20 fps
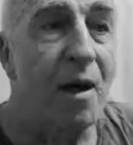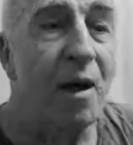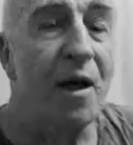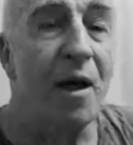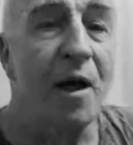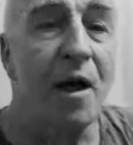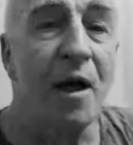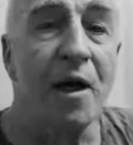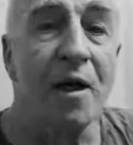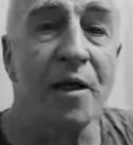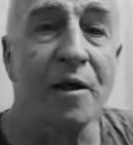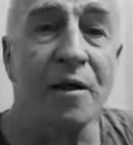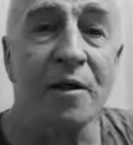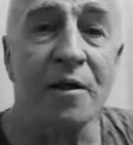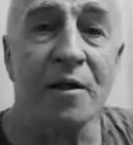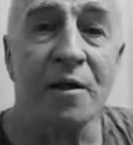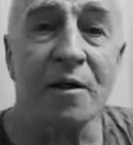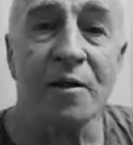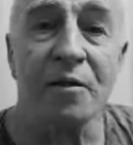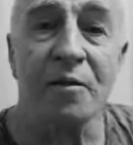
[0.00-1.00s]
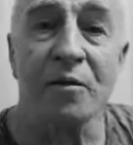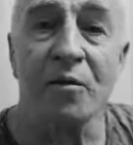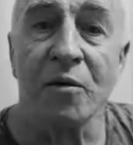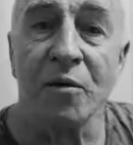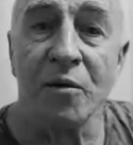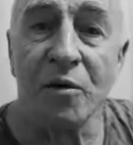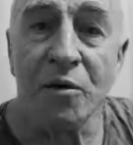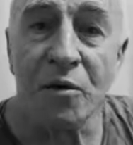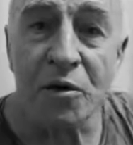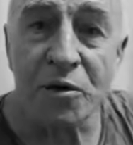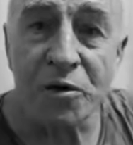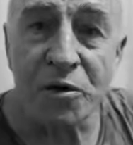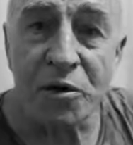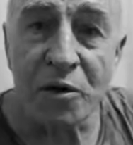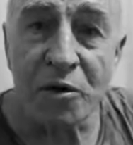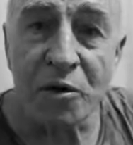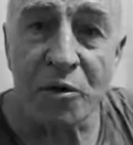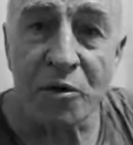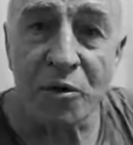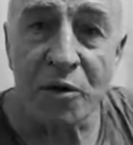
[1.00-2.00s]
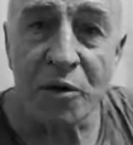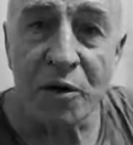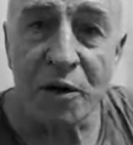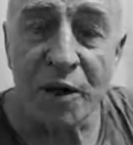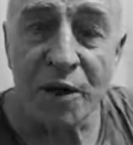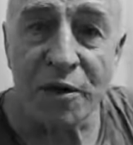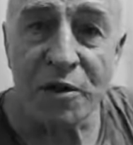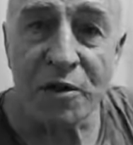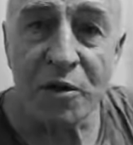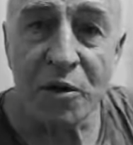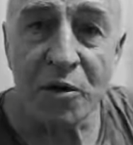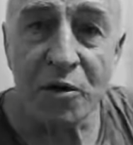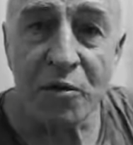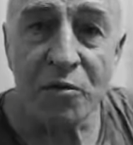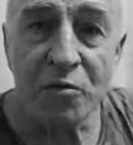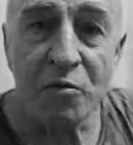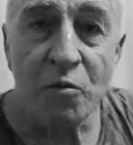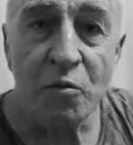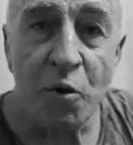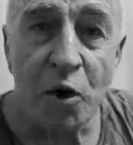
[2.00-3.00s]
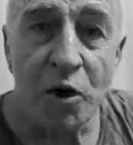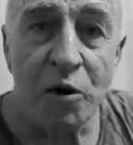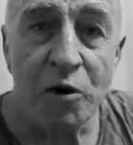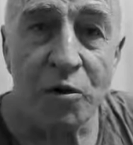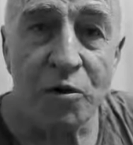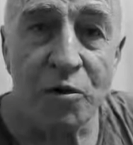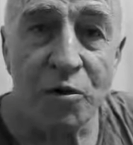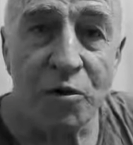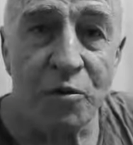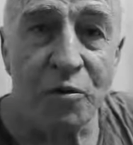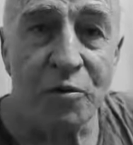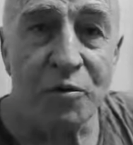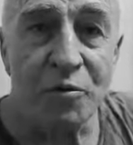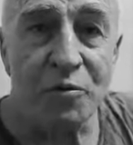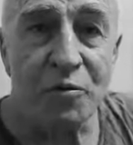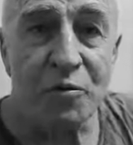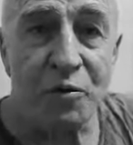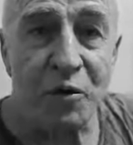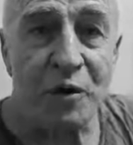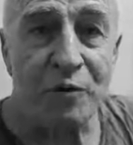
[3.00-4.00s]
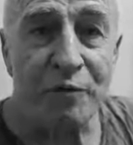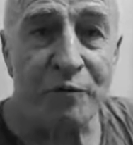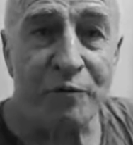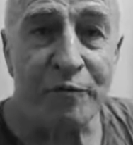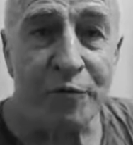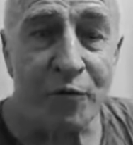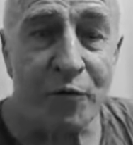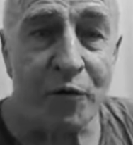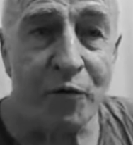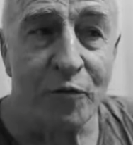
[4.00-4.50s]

And so let's go 1, 2, 3, 4.